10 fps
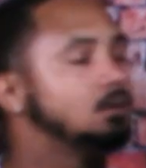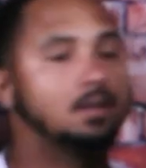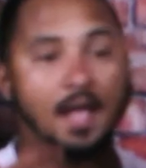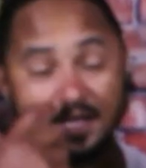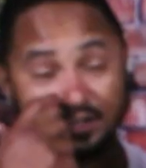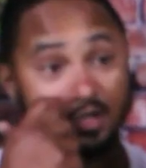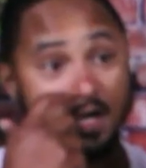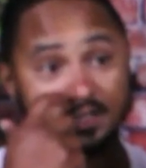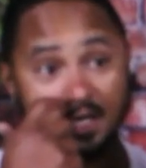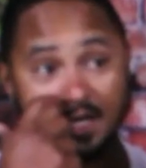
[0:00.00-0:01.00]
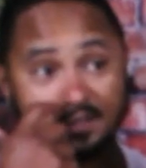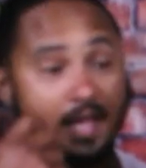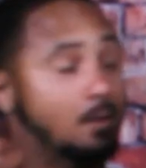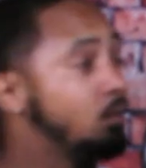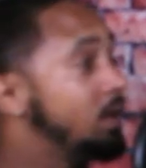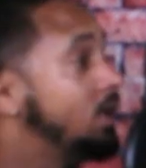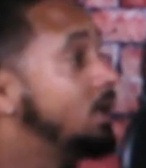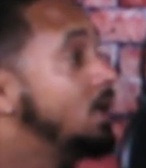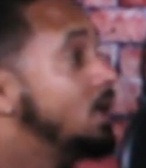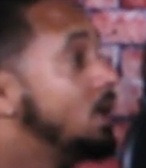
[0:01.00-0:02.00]
S on our chest like we
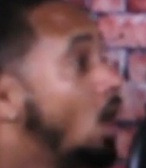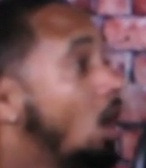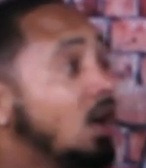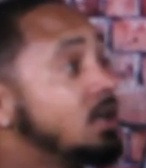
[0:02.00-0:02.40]
are